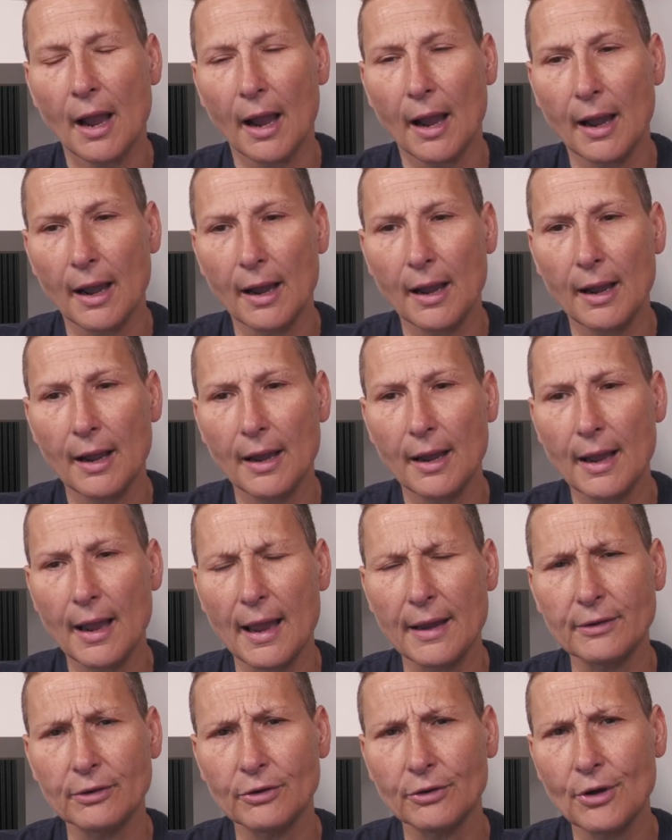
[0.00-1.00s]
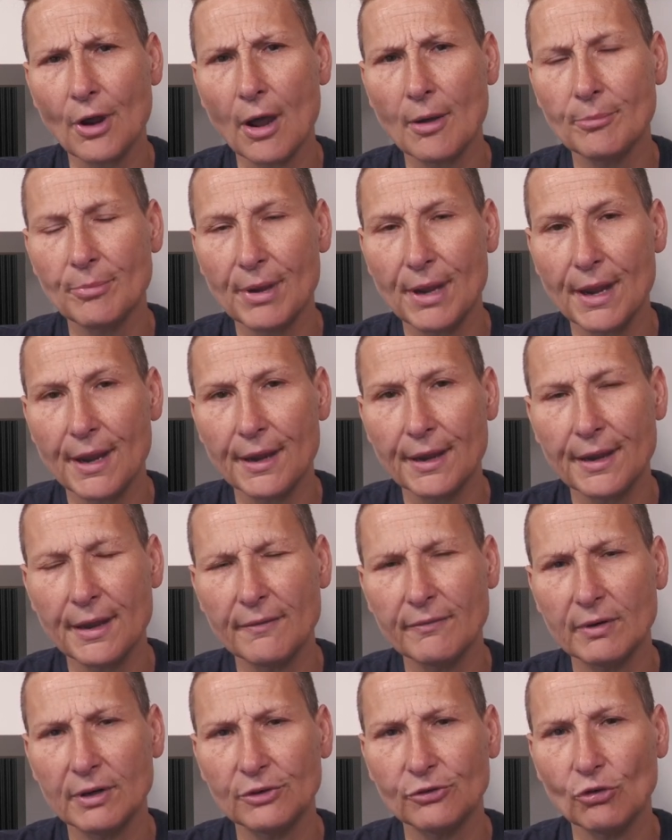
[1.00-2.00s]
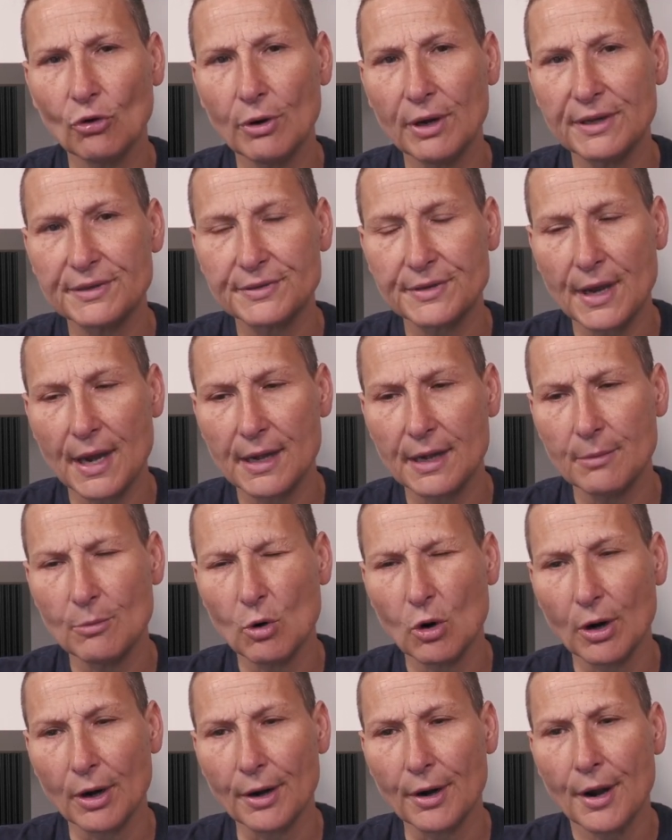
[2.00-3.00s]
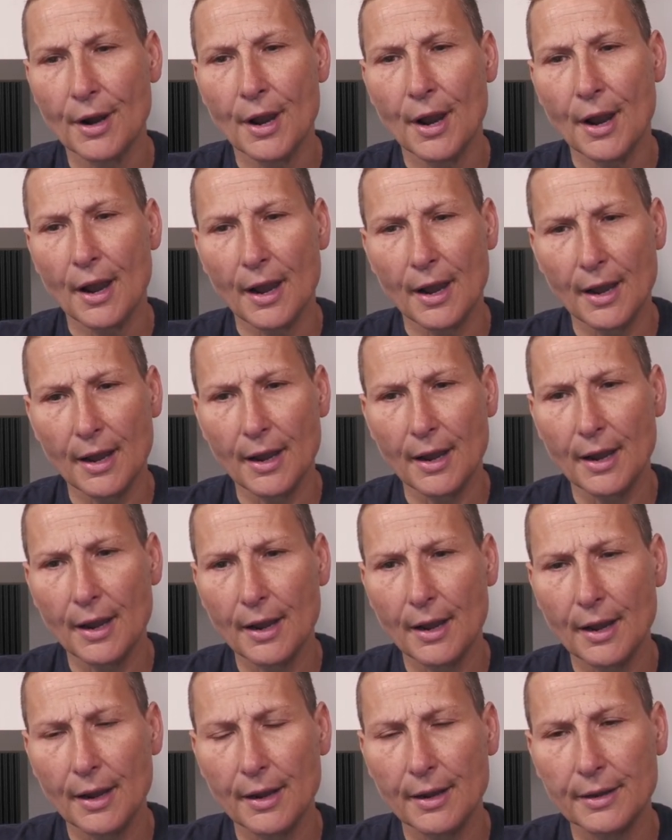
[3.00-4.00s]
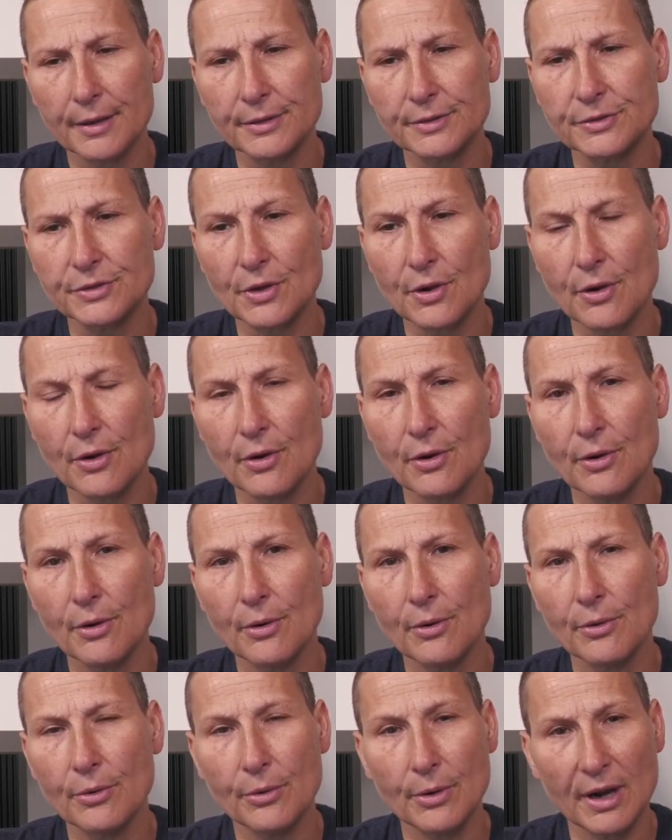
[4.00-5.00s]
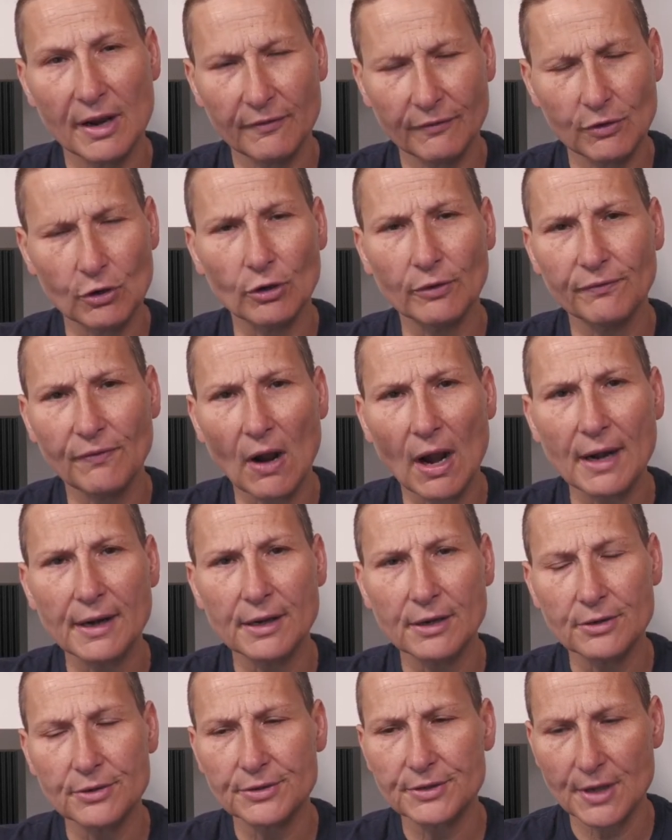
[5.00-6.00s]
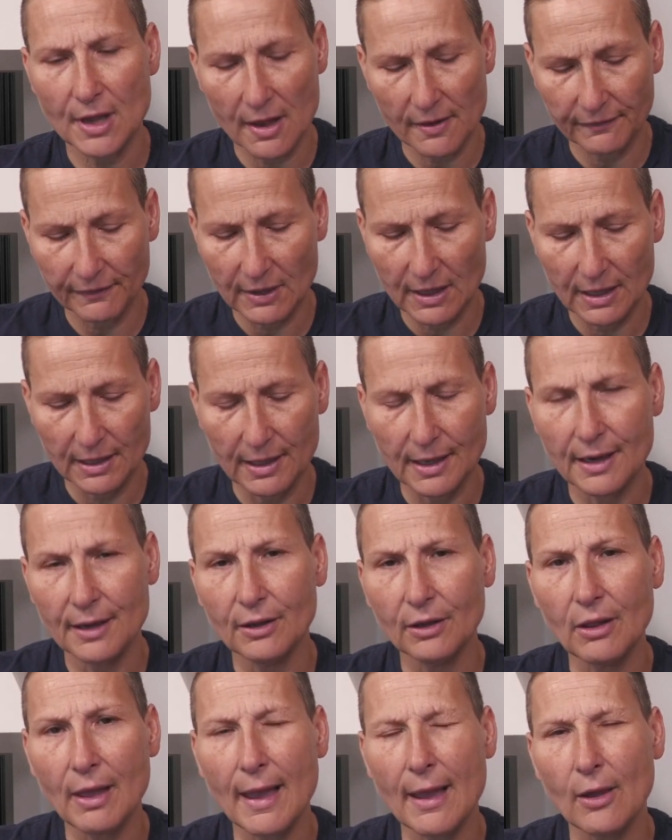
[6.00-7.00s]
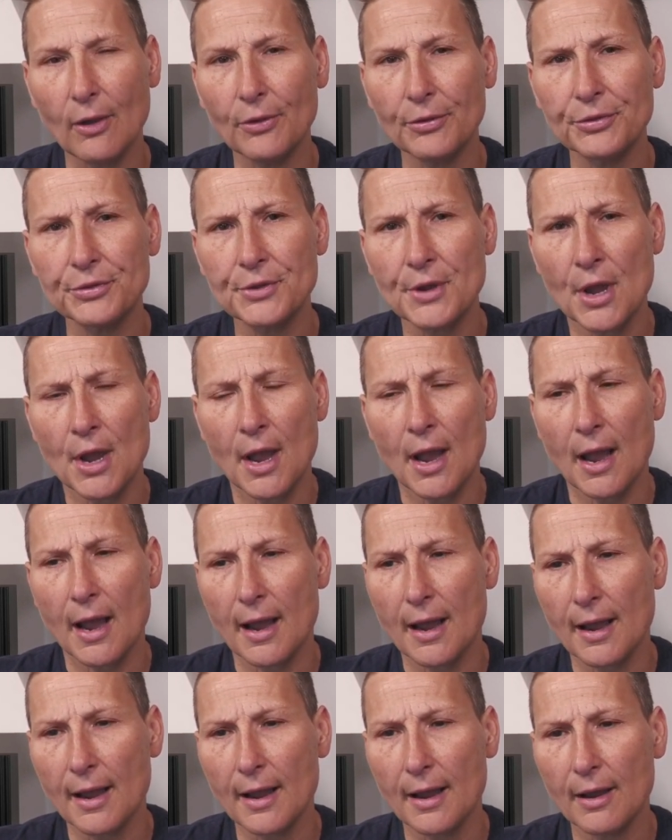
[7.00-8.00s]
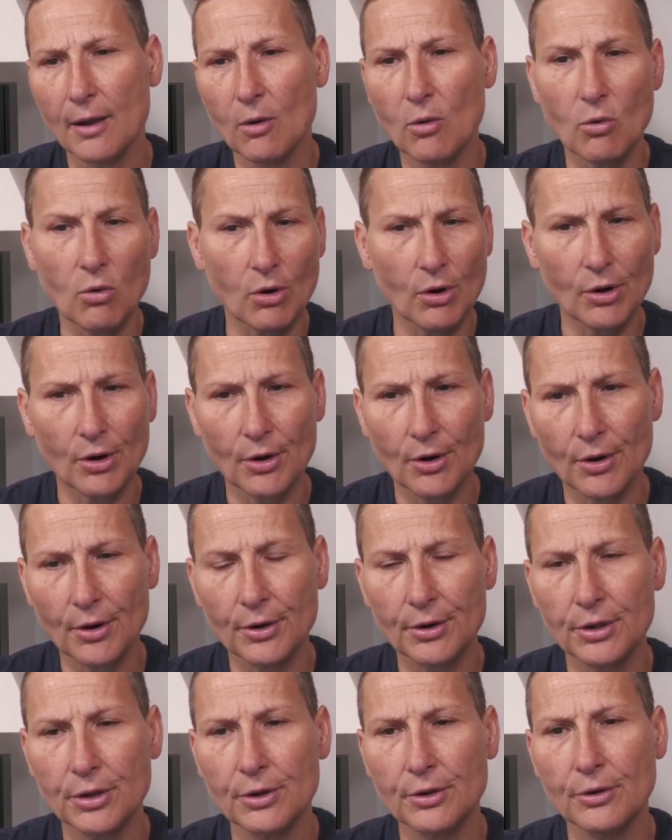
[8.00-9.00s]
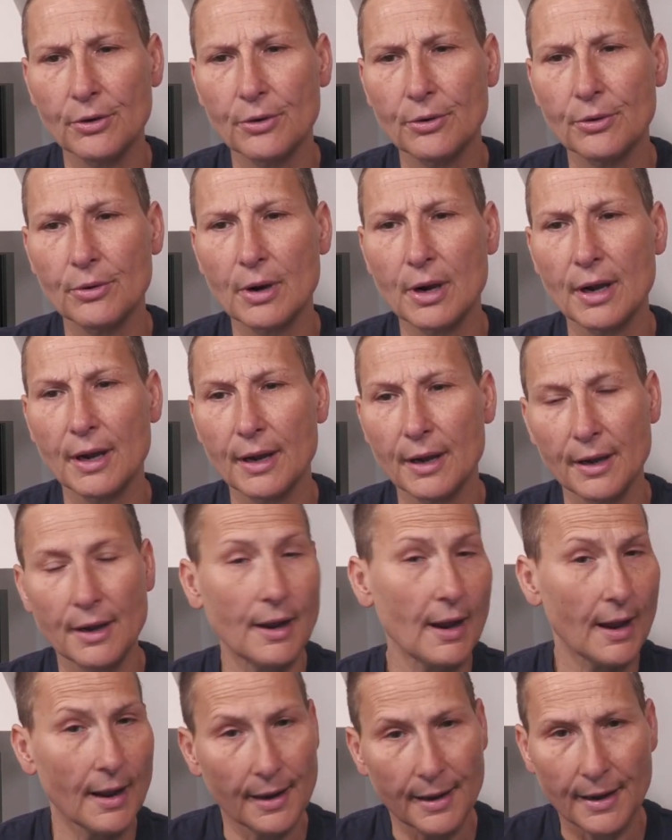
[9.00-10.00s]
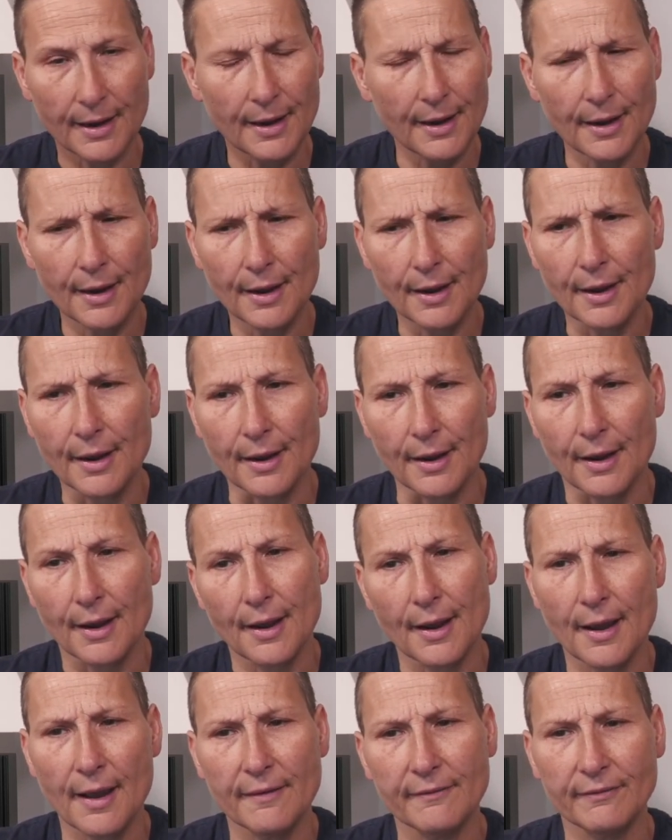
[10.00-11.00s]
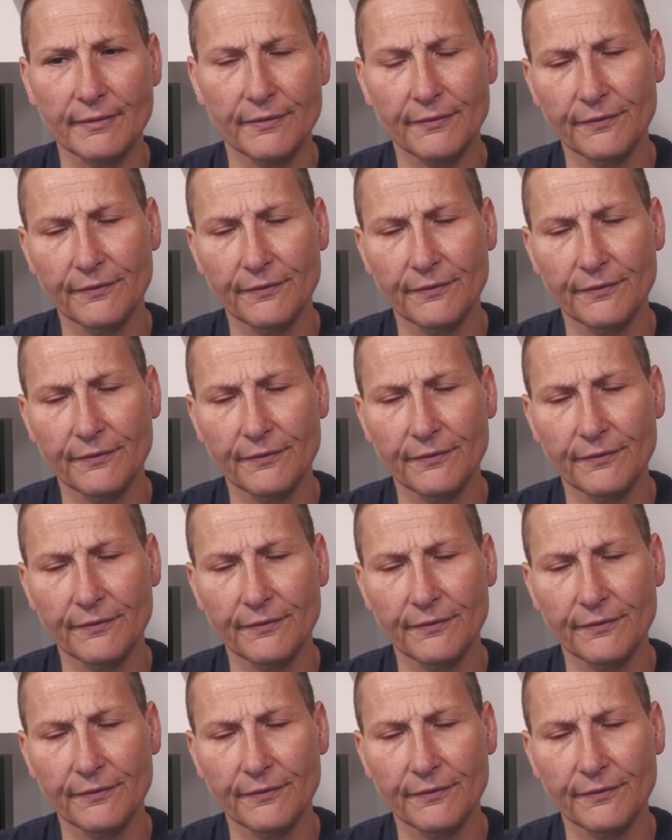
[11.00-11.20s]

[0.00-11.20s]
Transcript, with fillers: uh, and you're not being given a choice anymore. Uh, so if you're finding yourself in ill health, uh, or you know, uh, I uh, have